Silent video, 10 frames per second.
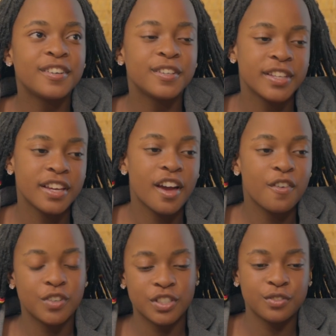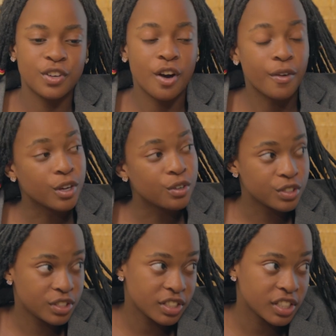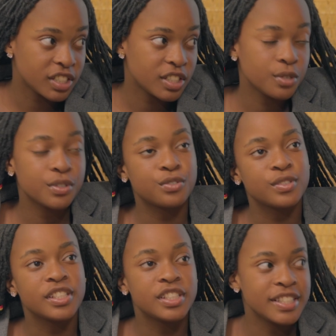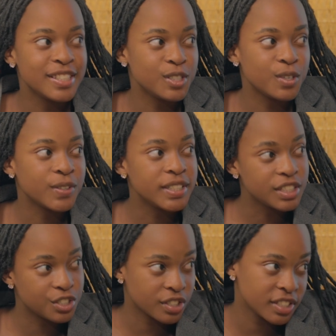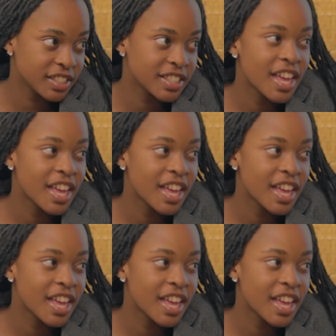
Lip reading: Okay, first of all, how I got to JDC was through the JDC auditions.